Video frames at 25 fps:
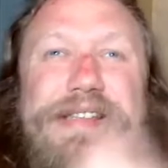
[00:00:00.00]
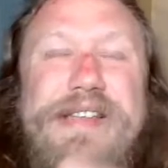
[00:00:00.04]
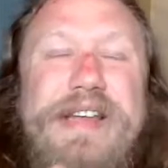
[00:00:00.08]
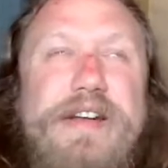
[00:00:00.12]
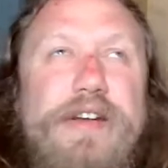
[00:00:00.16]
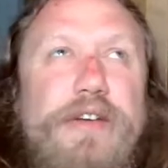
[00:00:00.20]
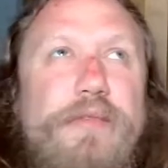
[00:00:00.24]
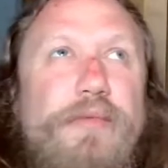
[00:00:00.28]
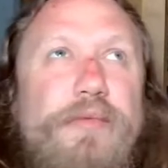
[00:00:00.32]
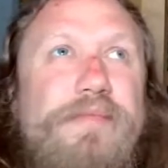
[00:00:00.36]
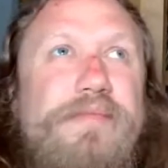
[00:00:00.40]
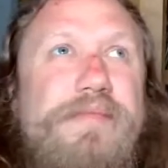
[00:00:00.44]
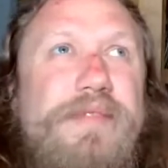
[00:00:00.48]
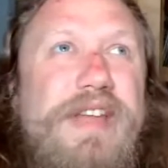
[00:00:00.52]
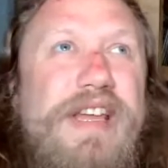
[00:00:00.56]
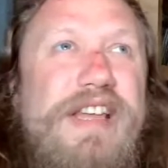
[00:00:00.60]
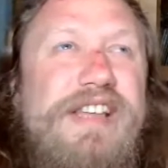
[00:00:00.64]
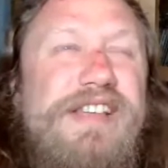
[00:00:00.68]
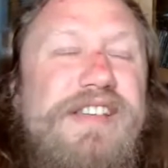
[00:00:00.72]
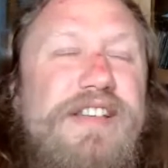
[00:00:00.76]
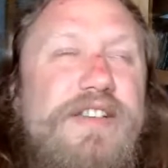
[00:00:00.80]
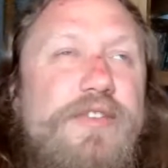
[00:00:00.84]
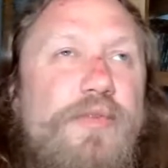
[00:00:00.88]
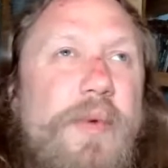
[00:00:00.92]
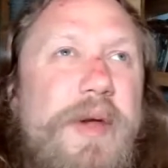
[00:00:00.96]
there a
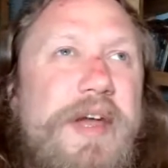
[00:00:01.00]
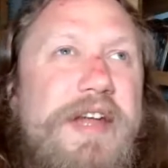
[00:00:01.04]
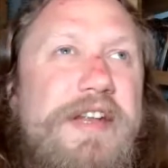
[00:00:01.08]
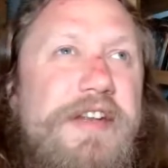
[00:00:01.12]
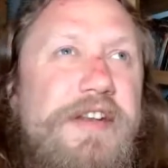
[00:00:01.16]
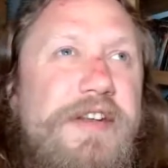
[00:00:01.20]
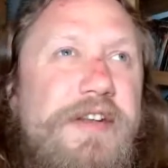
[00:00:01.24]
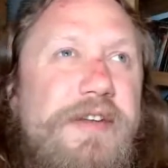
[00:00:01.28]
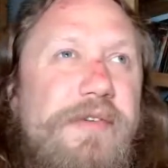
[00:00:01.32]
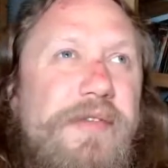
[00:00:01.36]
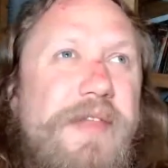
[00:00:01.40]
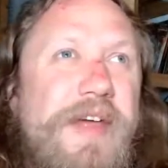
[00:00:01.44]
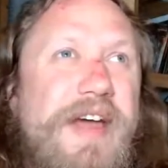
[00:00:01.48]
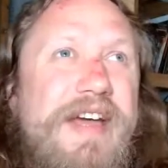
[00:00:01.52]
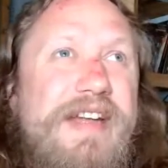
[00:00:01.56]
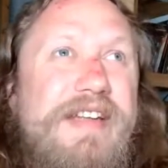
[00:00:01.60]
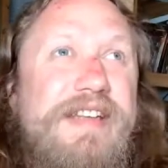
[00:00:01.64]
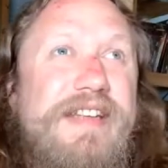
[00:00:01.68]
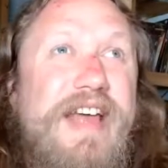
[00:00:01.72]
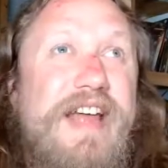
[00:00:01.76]
decent way to do that?